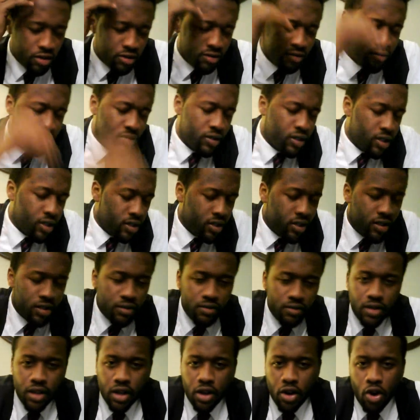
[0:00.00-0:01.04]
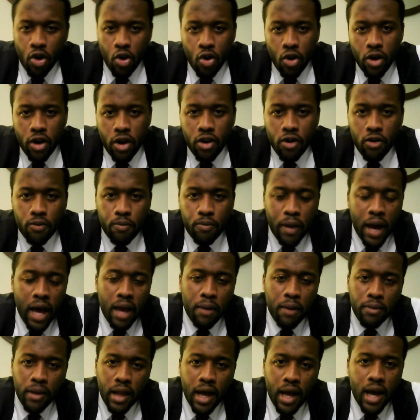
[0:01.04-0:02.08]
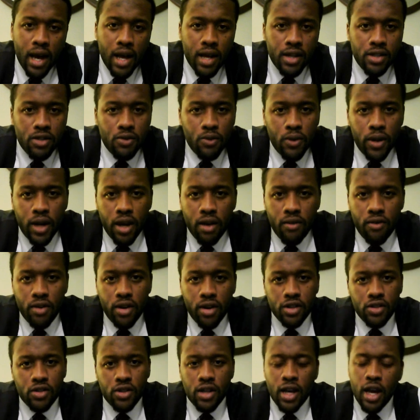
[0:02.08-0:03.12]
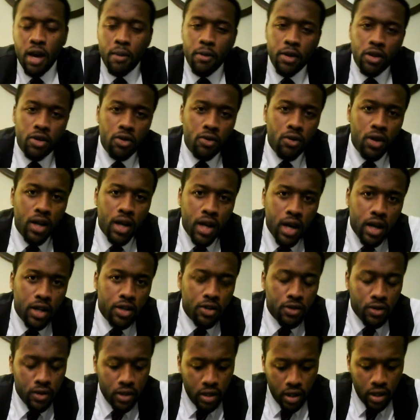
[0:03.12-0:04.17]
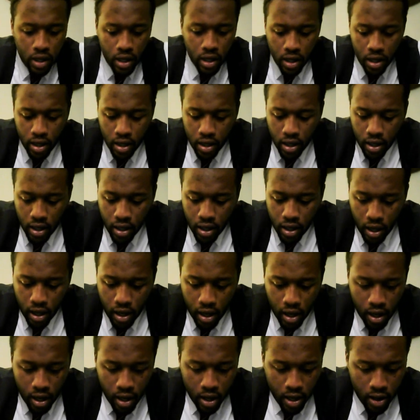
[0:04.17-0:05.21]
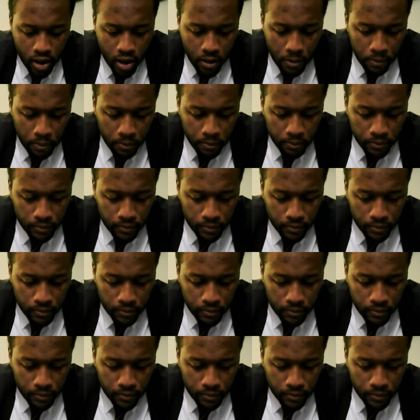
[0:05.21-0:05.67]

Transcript: the oil pipelines or whatever that's coming through the country. So